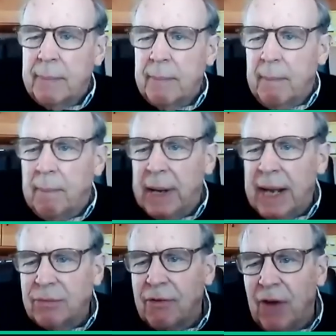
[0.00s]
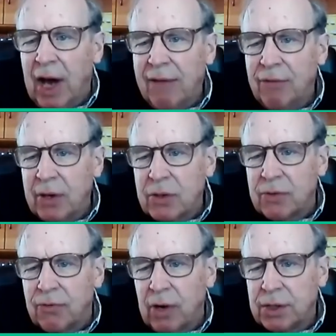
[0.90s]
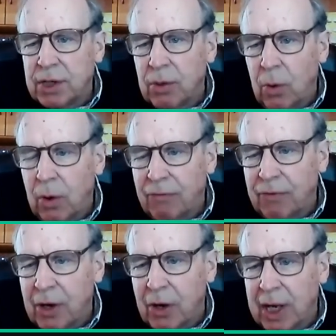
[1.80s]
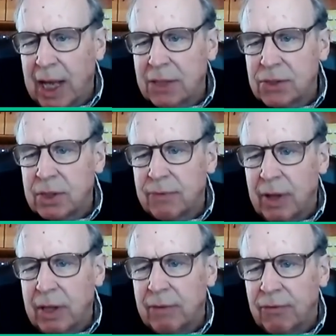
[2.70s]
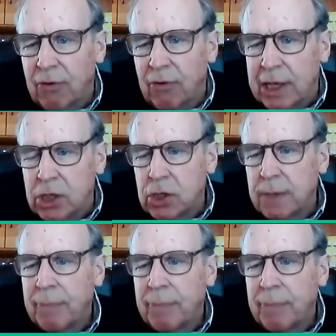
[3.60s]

But after five years of frontier warfare against the, the French,